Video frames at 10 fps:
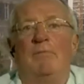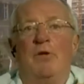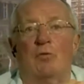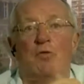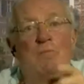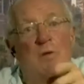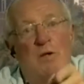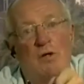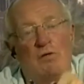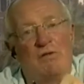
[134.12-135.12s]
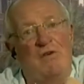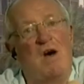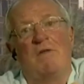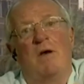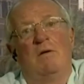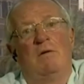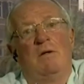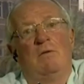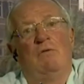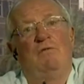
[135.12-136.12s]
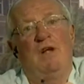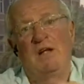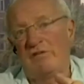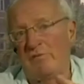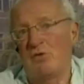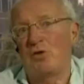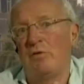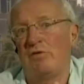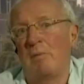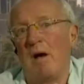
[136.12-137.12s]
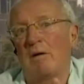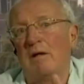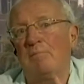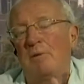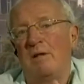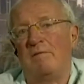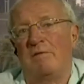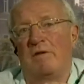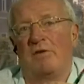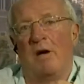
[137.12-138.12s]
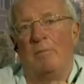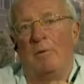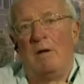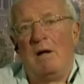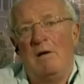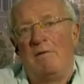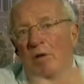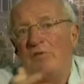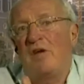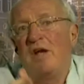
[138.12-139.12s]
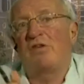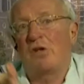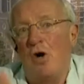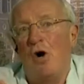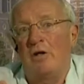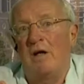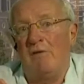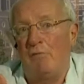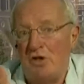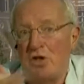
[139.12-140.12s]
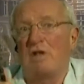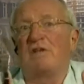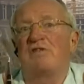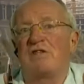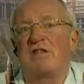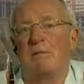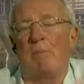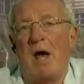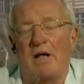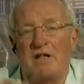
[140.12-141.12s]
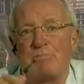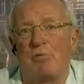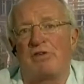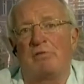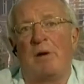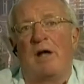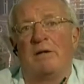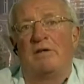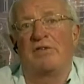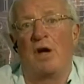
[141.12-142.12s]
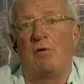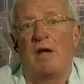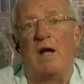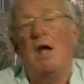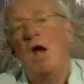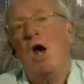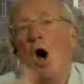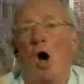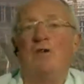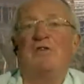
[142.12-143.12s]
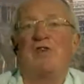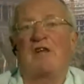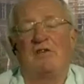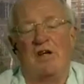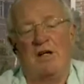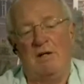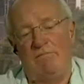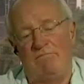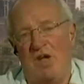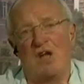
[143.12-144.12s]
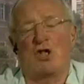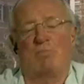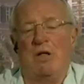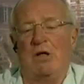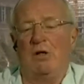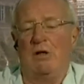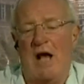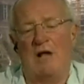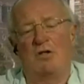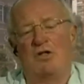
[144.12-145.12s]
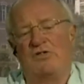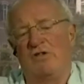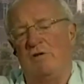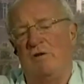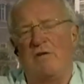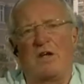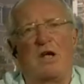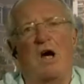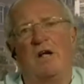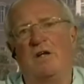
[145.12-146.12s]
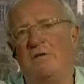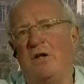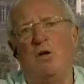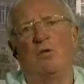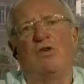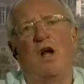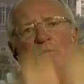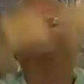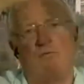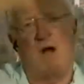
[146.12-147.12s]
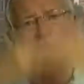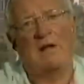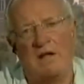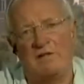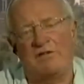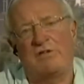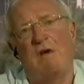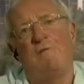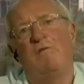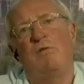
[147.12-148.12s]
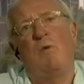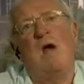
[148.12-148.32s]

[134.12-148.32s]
you know, Rupert Murdoch's father revealing some truths about Gallipoli, for example. Those days are gone if we journalists just sit back and just press a button and say, OK, on Saturday, Der Spiegel, Al Jazeera, The Guardian, The New York Times will run the latest stuff off the